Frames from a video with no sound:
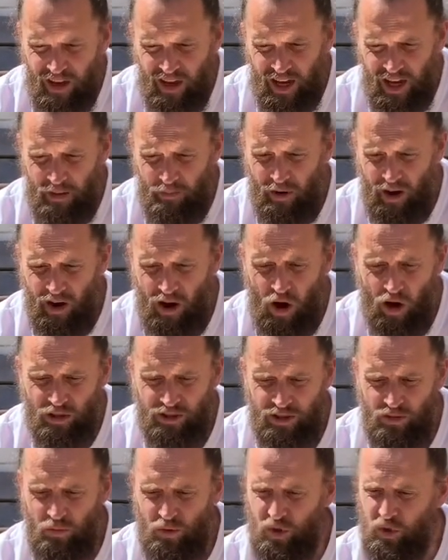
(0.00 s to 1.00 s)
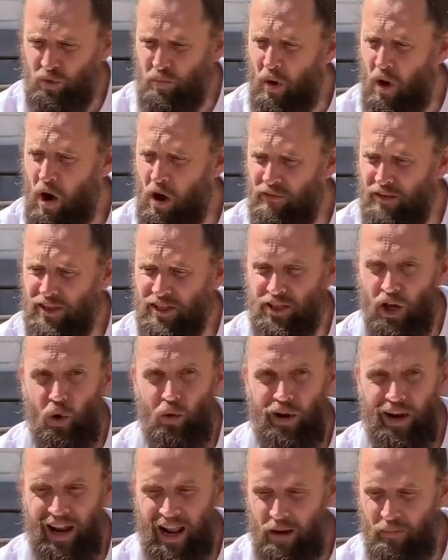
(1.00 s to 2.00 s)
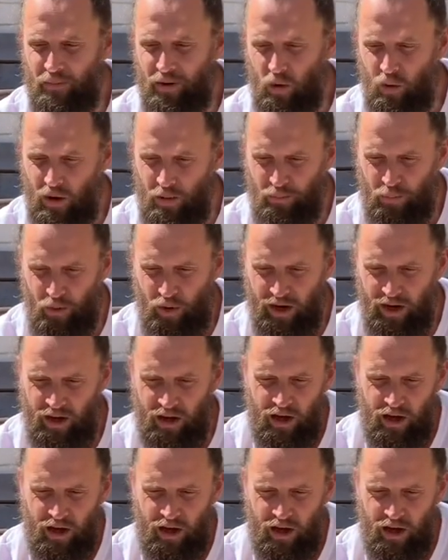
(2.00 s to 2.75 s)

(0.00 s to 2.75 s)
in my garden, which was part of a solar lamp at one point.